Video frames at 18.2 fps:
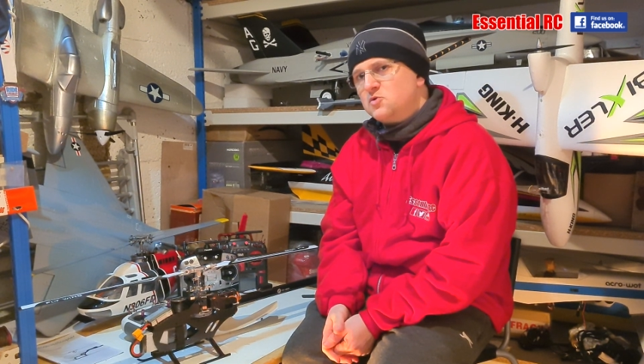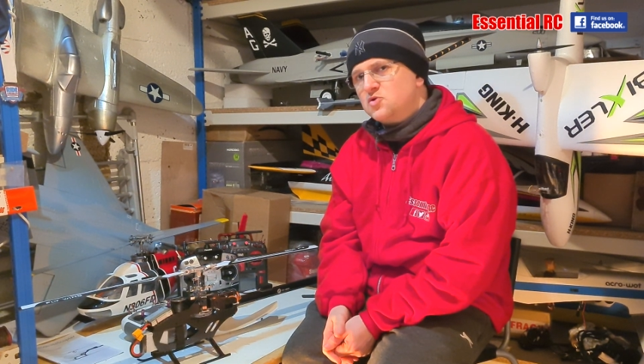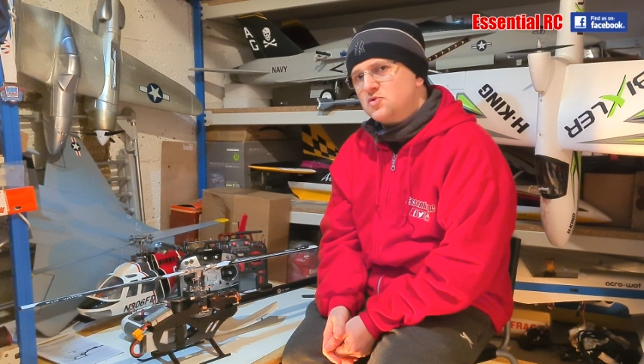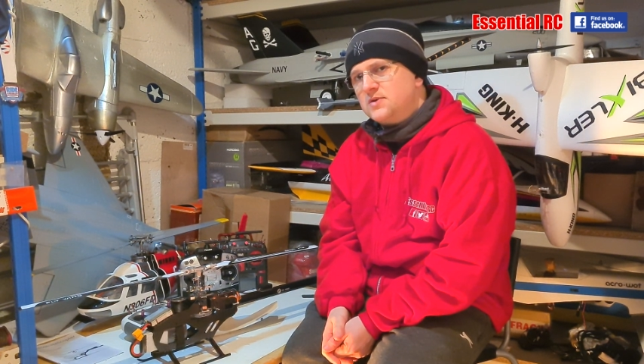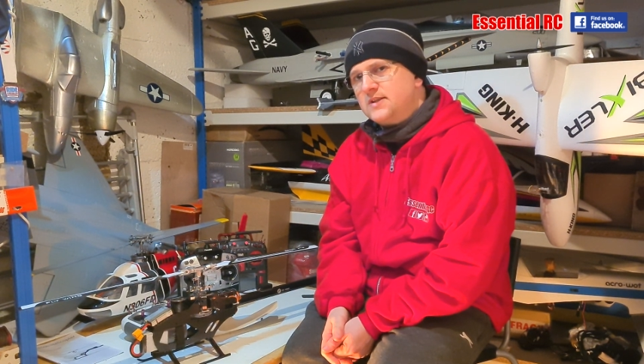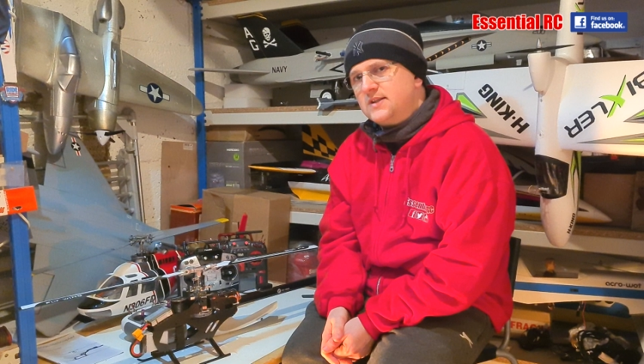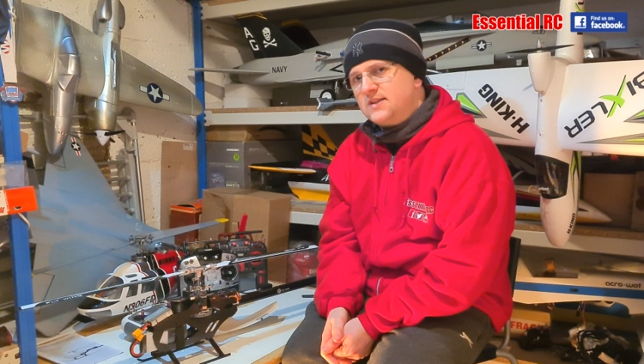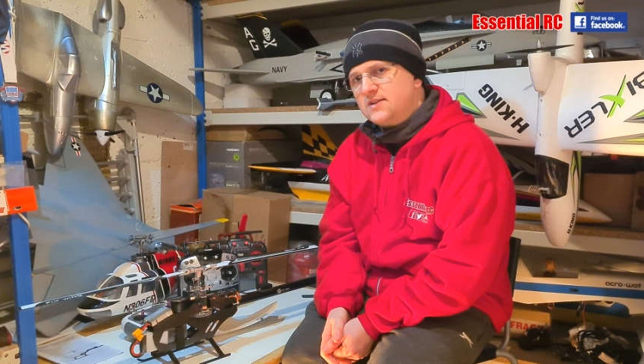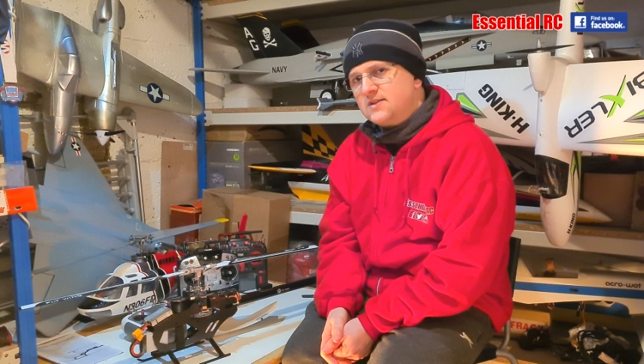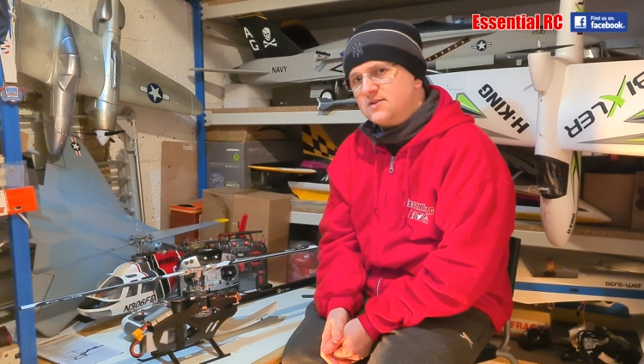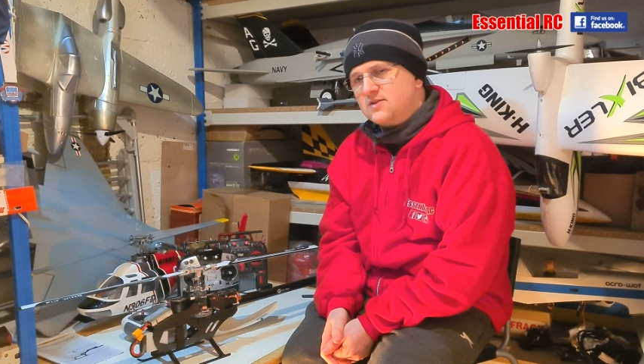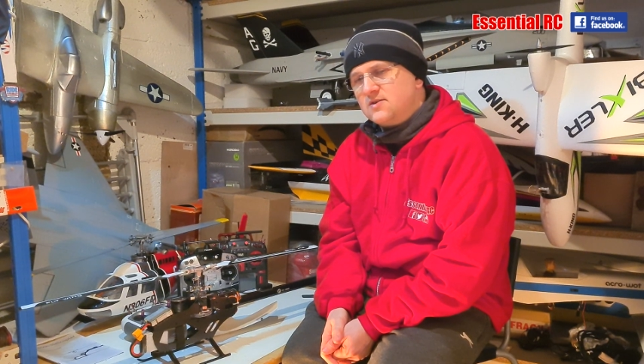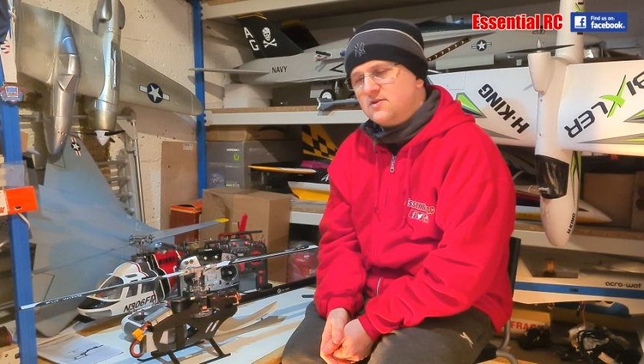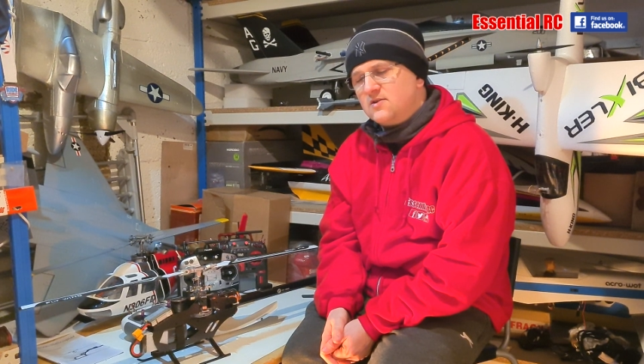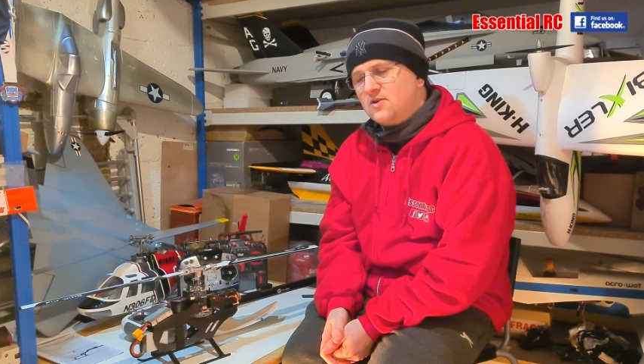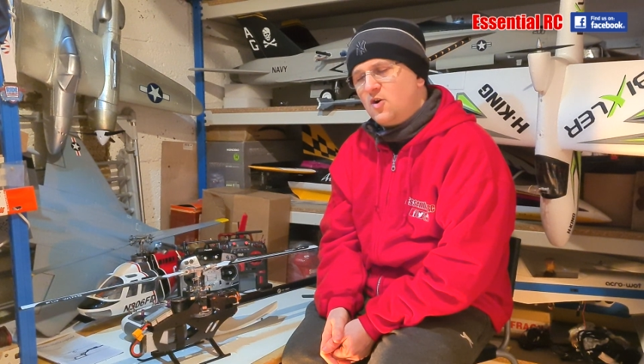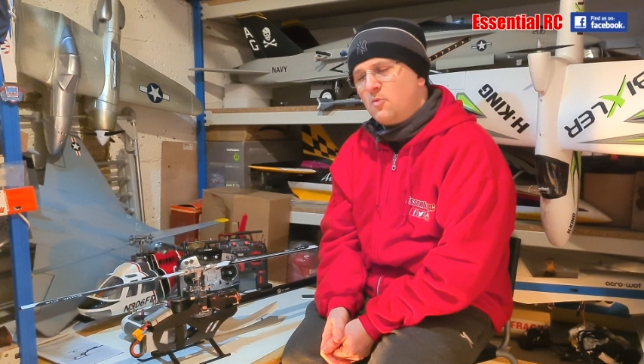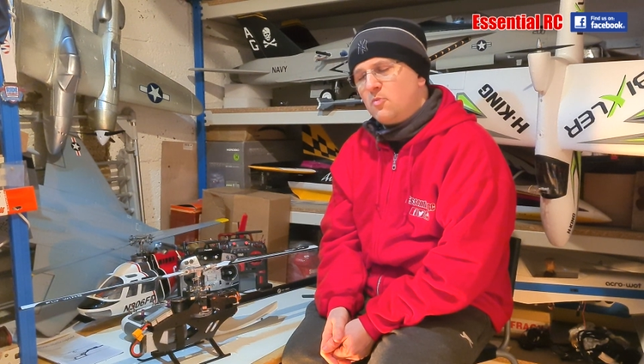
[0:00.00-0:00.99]
trees
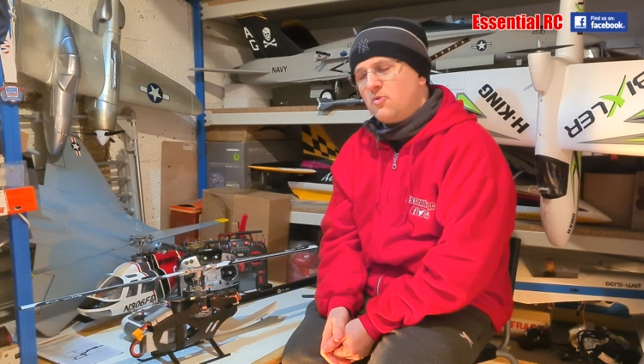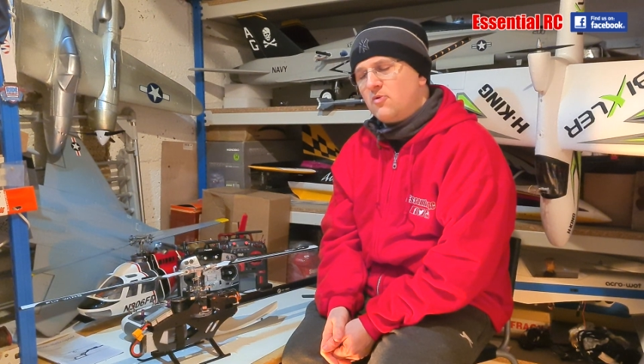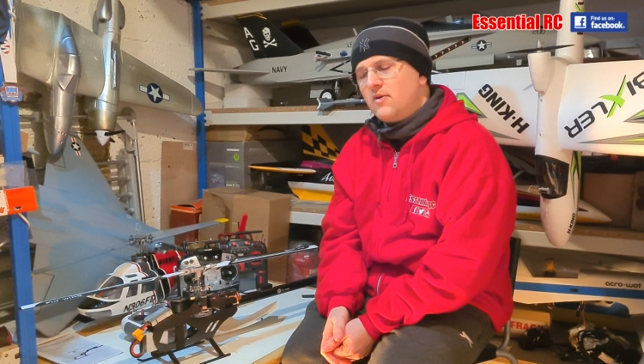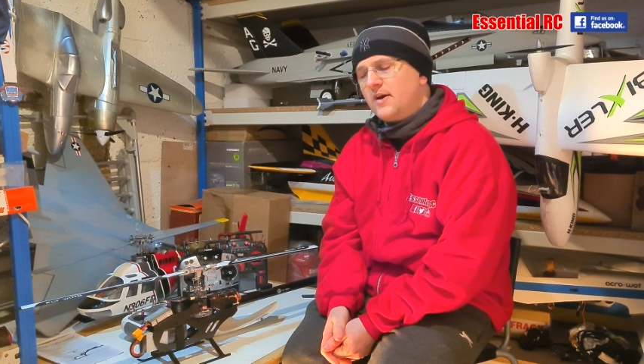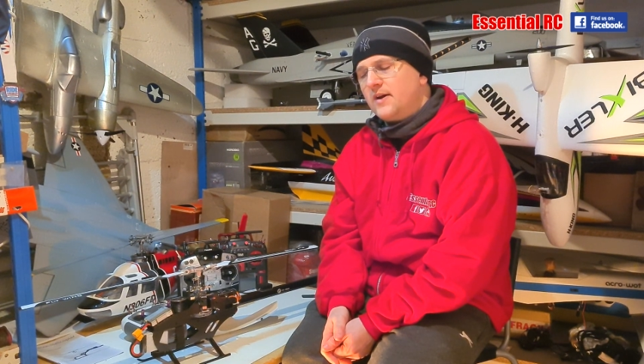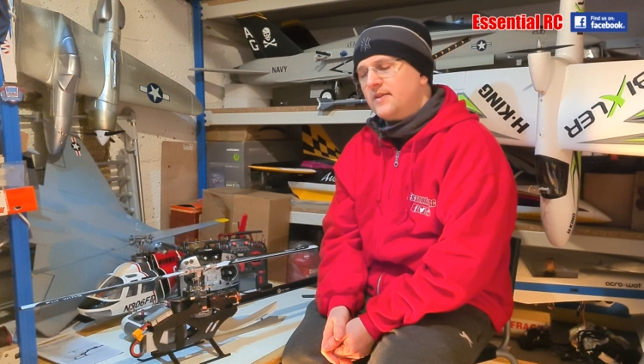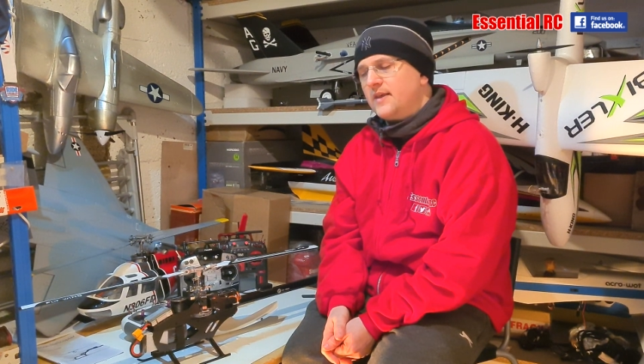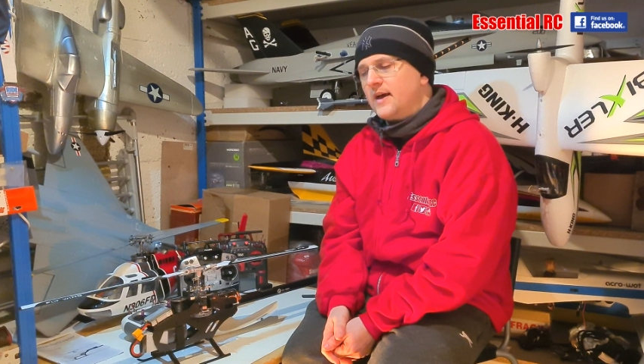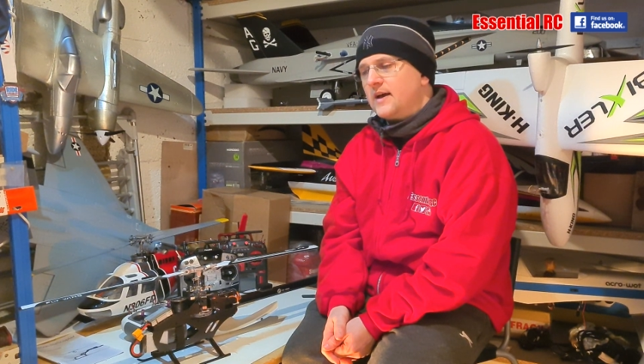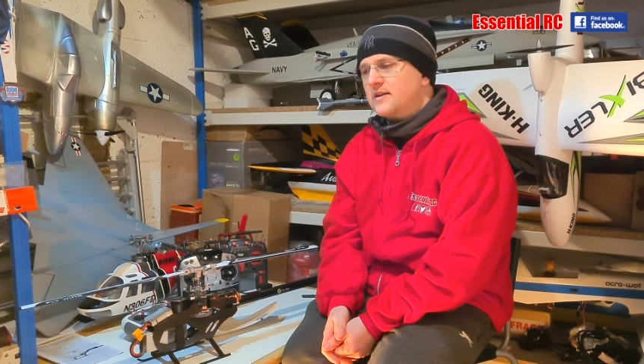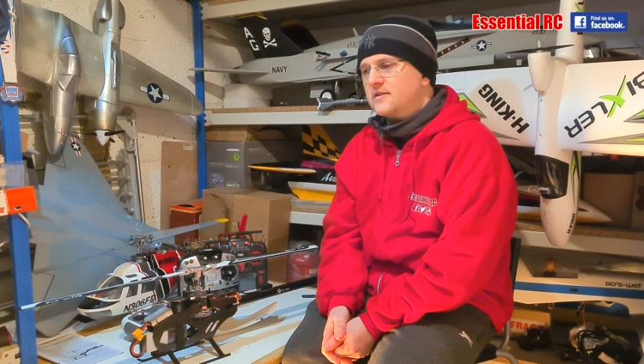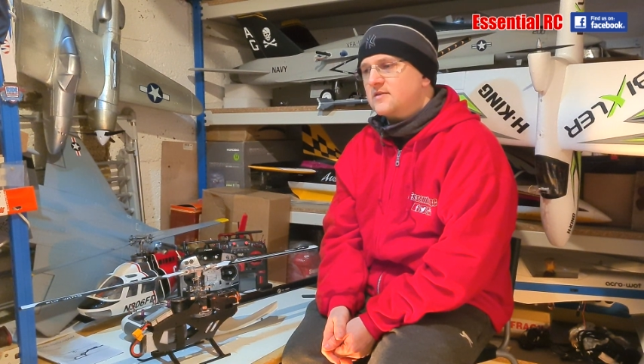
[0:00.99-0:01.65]
to operate that,